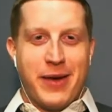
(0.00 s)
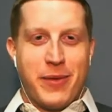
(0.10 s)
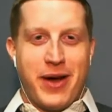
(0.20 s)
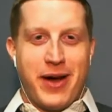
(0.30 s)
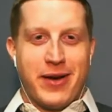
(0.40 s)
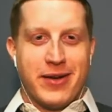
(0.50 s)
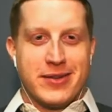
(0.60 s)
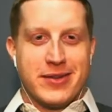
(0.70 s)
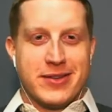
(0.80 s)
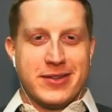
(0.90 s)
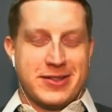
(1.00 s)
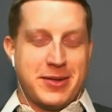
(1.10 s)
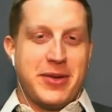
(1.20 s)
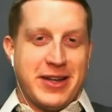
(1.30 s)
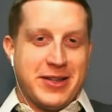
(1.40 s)
where
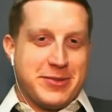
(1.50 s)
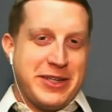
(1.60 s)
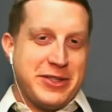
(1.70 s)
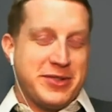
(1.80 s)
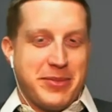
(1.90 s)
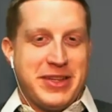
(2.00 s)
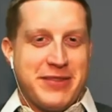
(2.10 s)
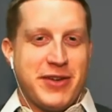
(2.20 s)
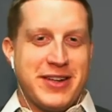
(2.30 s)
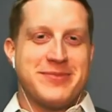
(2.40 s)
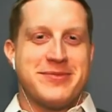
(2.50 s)
someone else might do something different.